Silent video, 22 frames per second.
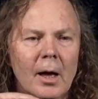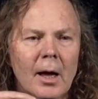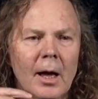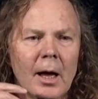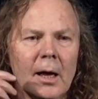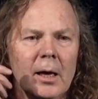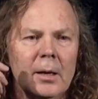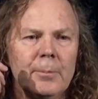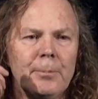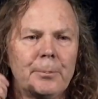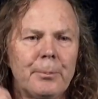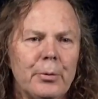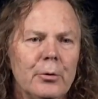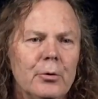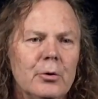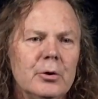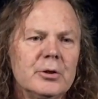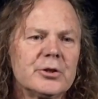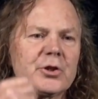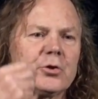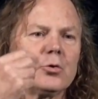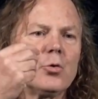a
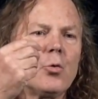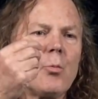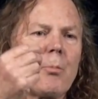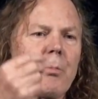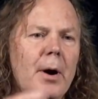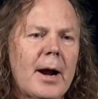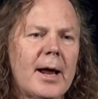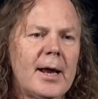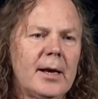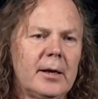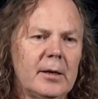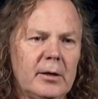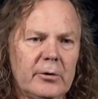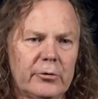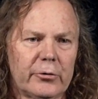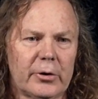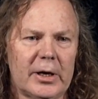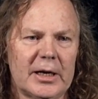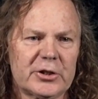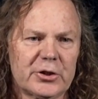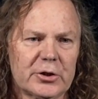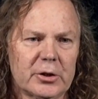personal brand
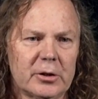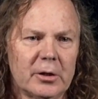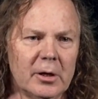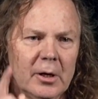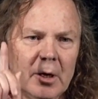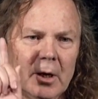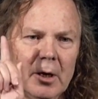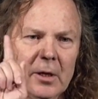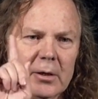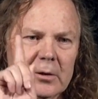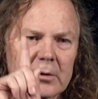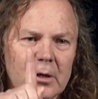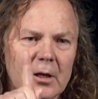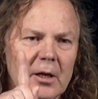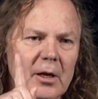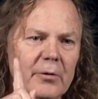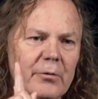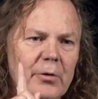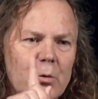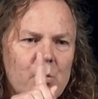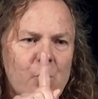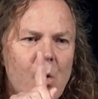interaction
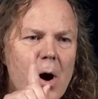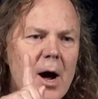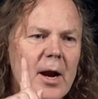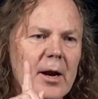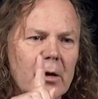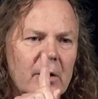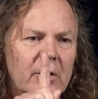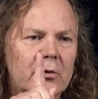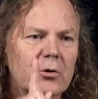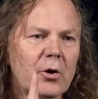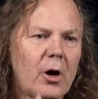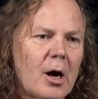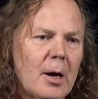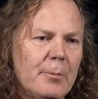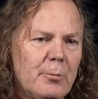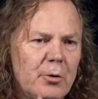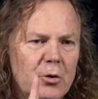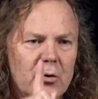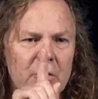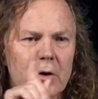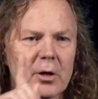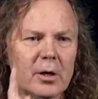delivered one at a time.
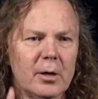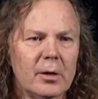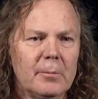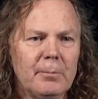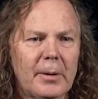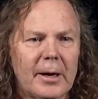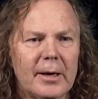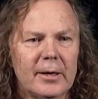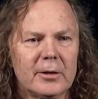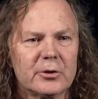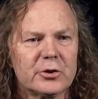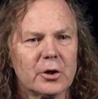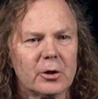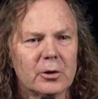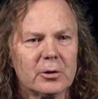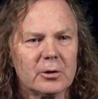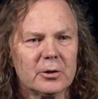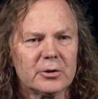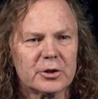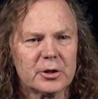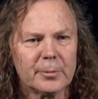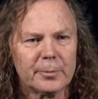You can bake
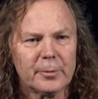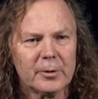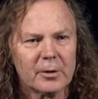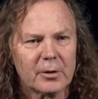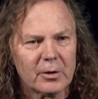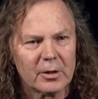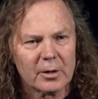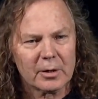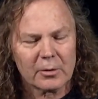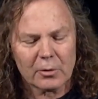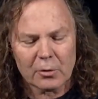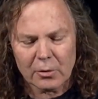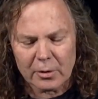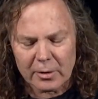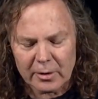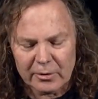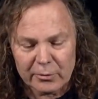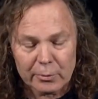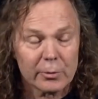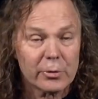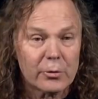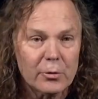chocolate chippy
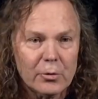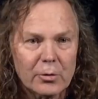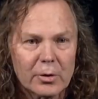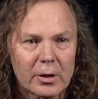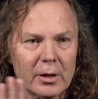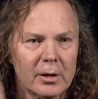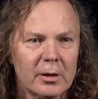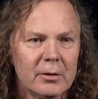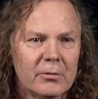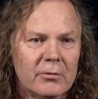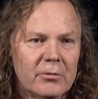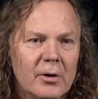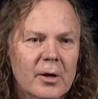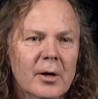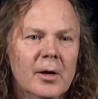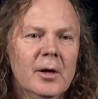cookies with your kids.